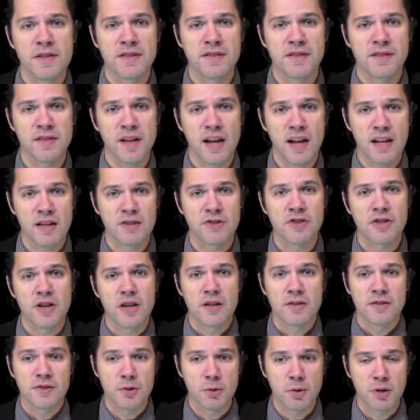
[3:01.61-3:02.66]
this stage
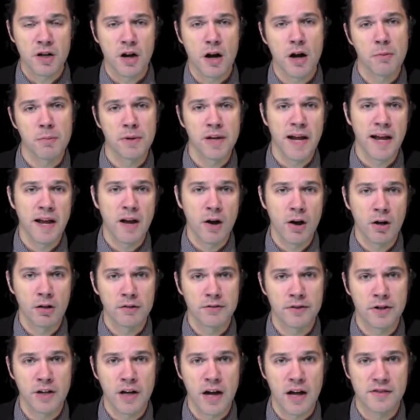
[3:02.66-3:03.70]
to accommodate all
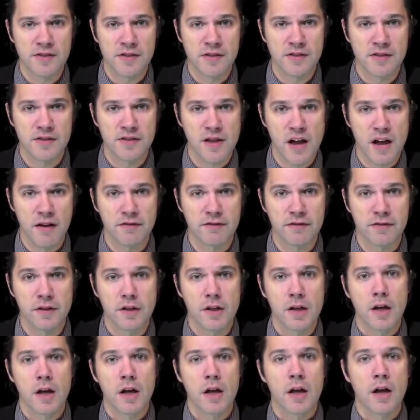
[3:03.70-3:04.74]
of your guys' stuff.
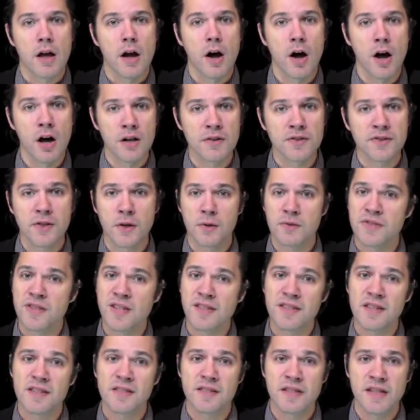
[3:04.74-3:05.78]
Also,
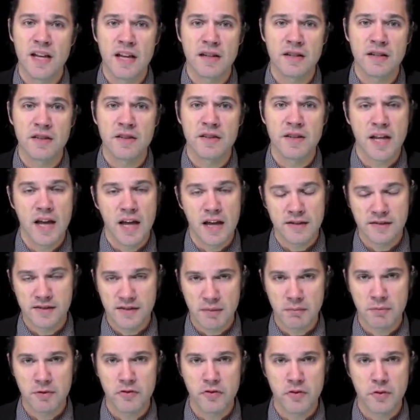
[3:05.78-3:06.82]
since it's the end of the day,
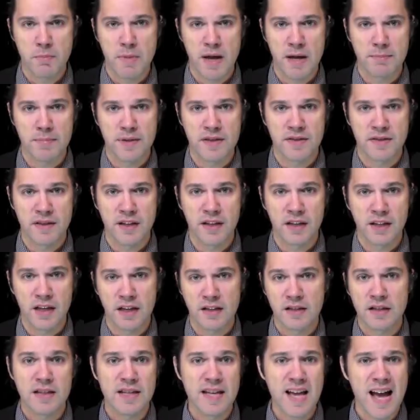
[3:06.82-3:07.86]
some of you might be
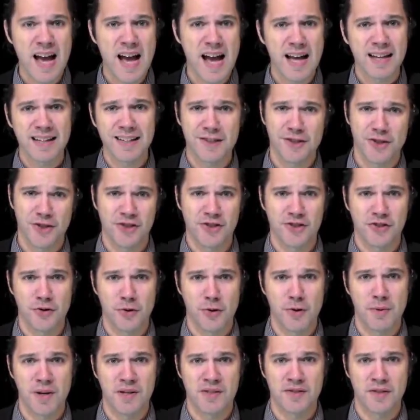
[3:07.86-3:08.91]
thinking, yeah, I can just
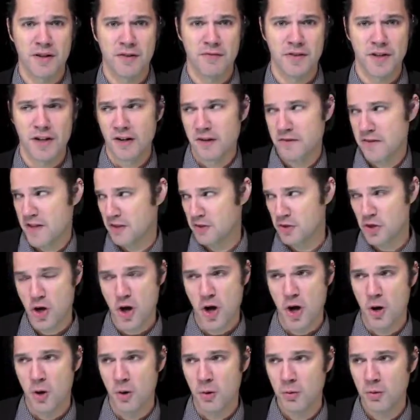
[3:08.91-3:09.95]
store my stuff here and then
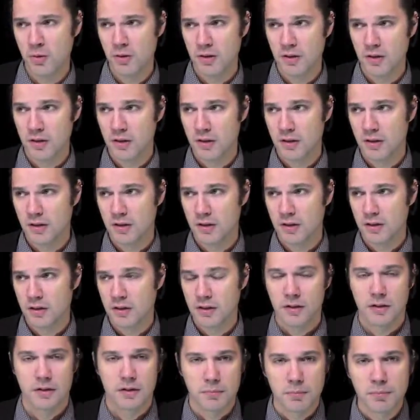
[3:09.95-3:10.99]
go.
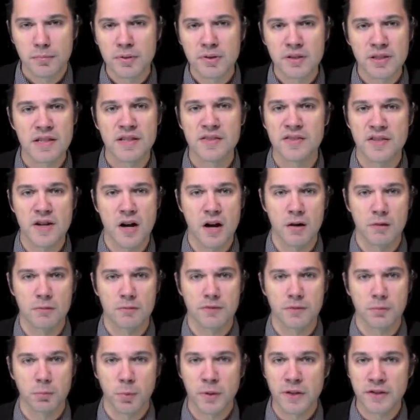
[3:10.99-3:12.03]
Please
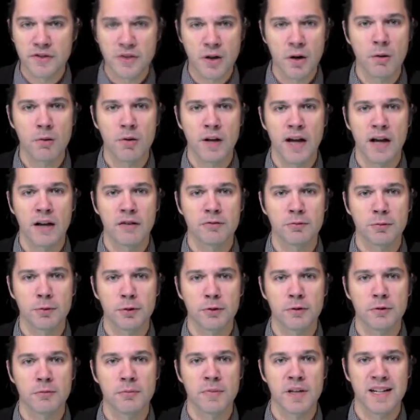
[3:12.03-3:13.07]
don't. We don't have
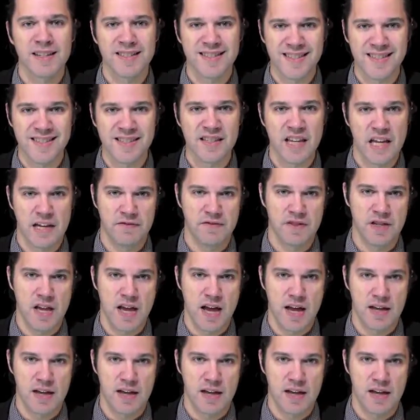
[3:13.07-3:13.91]
room. It's a safety